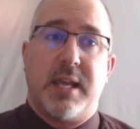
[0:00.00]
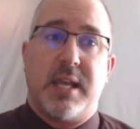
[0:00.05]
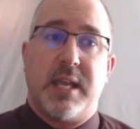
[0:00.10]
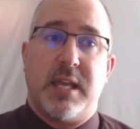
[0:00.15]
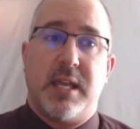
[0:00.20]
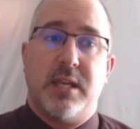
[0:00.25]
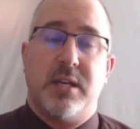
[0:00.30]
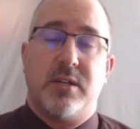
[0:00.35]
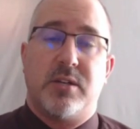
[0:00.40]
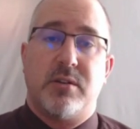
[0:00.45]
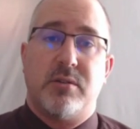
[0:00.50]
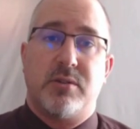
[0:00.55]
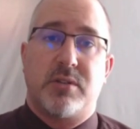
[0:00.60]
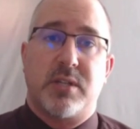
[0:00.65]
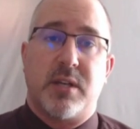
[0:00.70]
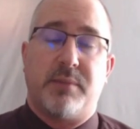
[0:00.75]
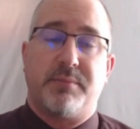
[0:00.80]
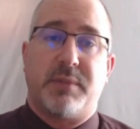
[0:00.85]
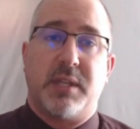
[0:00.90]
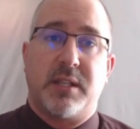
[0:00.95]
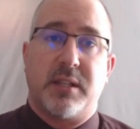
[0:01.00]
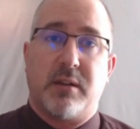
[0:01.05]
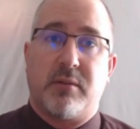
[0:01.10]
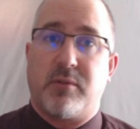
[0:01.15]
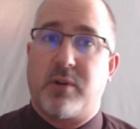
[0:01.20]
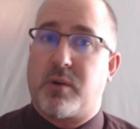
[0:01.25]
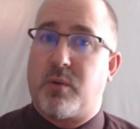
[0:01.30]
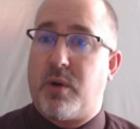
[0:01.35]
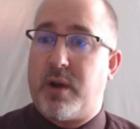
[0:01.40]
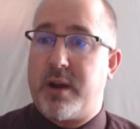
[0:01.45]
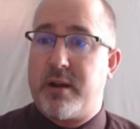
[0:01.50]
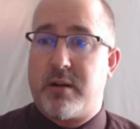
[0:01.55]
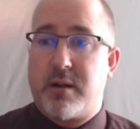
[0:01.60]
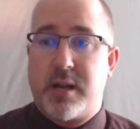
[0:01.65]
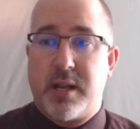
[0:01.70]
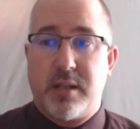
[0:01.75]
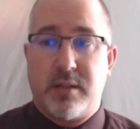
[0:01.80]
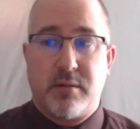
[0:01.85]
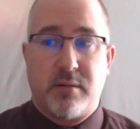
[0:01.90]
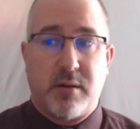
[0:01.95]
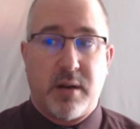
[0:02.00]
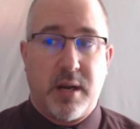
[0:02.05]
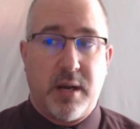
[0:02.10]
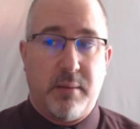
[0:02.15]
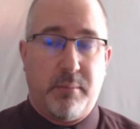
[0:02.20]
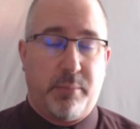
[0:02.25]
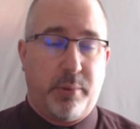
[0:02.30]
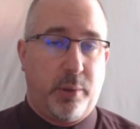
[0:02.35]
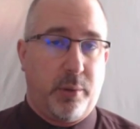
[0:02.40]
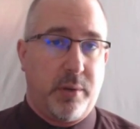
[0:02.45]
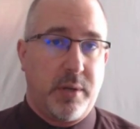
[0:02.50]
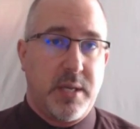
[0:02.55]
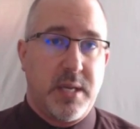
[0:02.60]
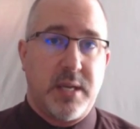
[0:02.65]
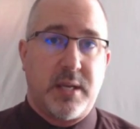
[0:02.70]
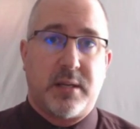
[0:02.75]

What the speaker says: into something that required either an employee